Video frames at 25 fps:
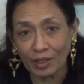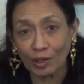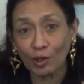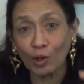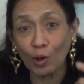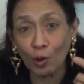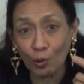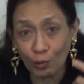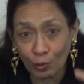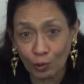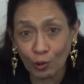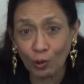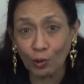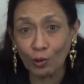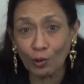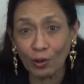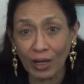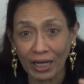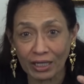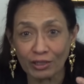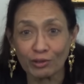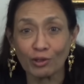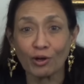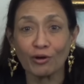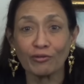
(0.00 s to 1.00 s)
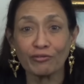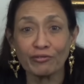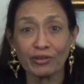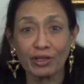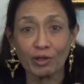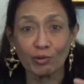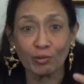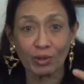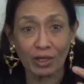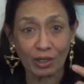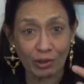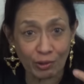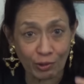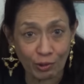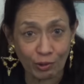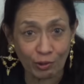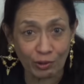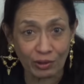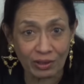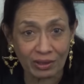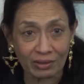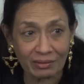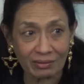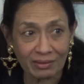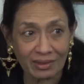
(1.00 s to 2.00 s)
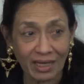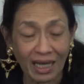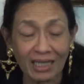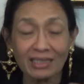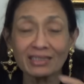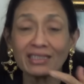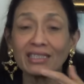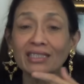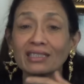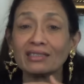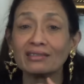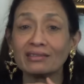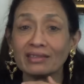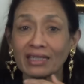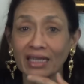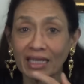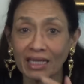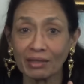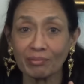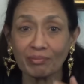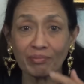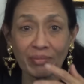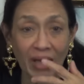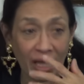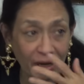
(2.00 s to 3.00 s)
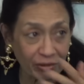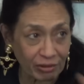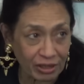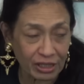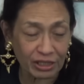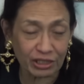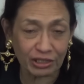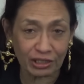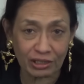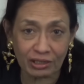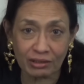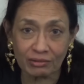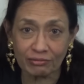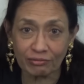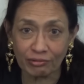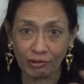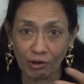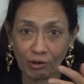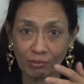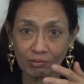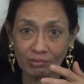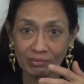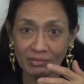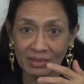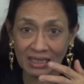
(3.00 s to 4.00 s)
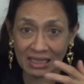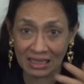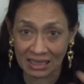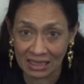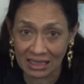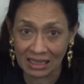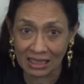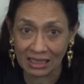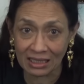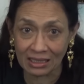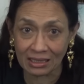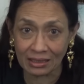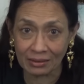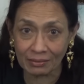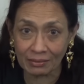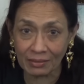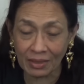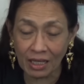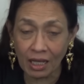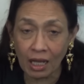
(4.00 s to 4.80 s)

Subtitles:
Cocoa and coffee were grown until they perished from disease.